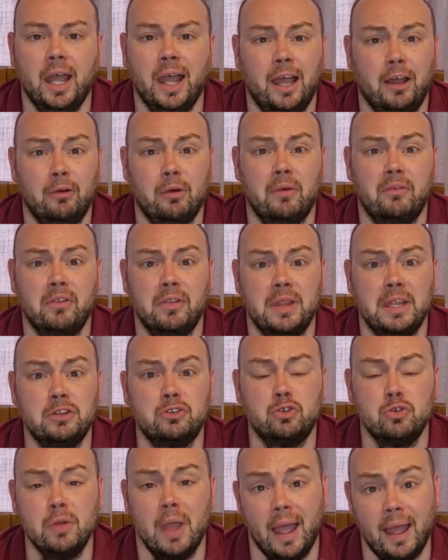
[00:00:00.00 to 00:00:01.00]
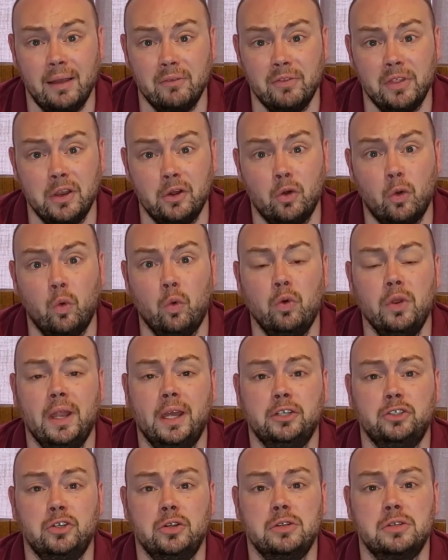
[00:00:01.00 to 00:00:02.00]
however they do have their own
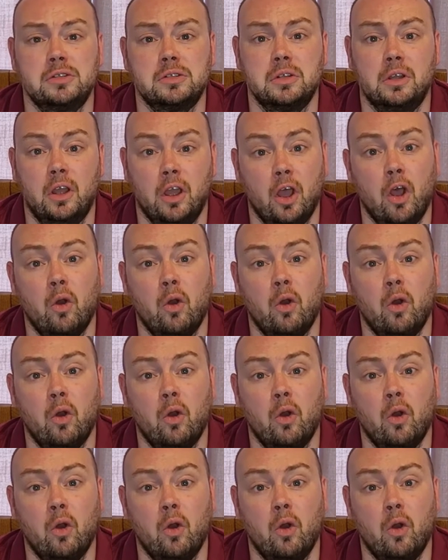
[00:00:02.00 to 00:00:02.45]
issues.